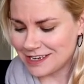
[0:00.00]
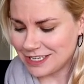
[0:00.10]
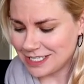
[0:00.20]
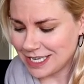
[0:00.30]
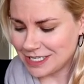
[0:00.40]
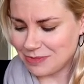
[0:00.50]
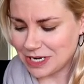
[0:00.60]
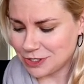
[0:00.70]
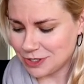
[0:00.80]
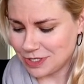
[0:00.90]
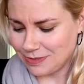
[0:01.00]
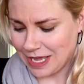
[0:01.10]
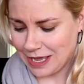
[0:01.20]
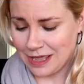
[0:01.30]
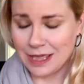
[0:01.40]
She sent a picture to
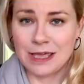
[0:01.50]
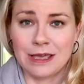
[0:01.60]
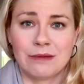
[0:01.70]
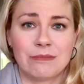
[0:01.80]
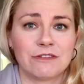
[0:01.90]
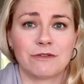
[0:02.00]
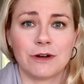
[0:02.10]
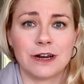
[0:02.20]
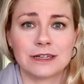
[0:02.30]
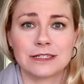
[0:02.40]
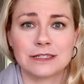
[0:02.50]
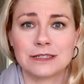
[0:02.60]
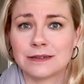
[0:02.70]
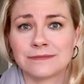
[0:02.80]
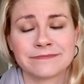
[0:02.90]
me, but of
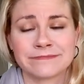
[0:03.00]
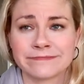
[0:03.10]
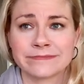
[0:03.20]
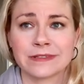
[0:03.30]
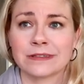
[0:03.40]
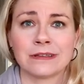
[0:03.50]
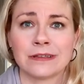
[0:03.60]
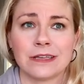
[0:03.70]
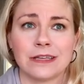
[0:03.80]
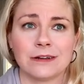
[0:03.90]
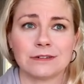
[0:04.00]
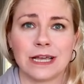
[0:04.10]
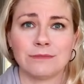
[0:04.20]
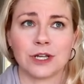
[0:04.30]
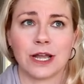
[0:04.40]
course, you know,
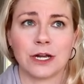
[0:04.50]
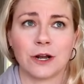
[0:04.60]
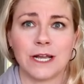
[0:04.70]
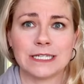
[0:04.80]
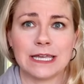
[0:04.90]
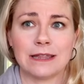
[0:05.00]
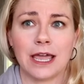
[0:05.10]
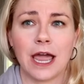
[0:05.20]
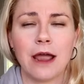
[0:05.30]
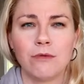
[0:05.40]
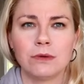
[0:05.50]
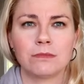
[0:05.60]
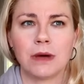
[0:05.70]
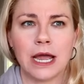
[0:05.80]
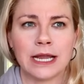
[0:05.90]
times are kind of crazy. Like, I
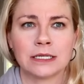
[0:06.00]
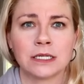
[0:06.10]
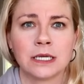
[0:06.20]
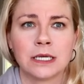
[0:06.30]
wouldn't mind